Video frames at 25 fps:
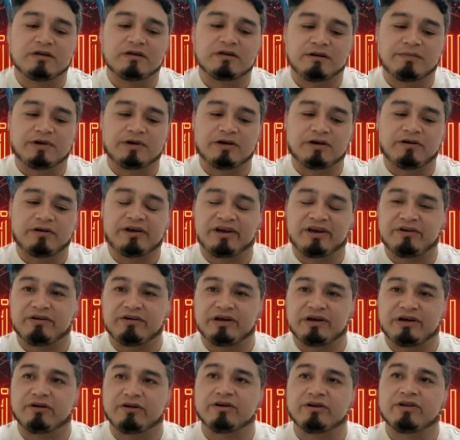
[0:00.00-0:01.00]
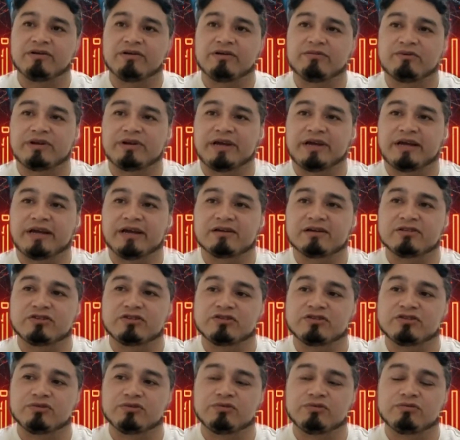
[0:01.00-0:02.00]
about how can it react
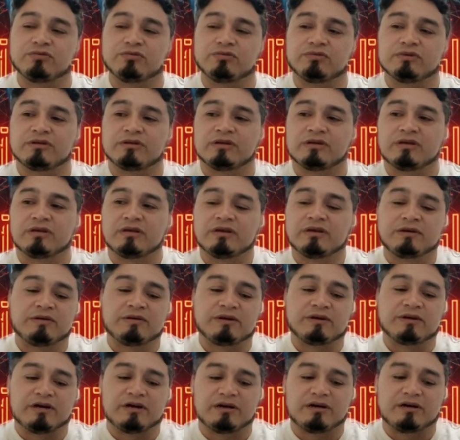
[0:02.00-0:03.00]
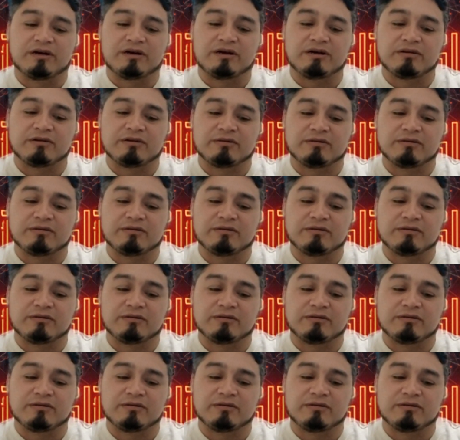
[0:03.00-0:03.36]
to uh,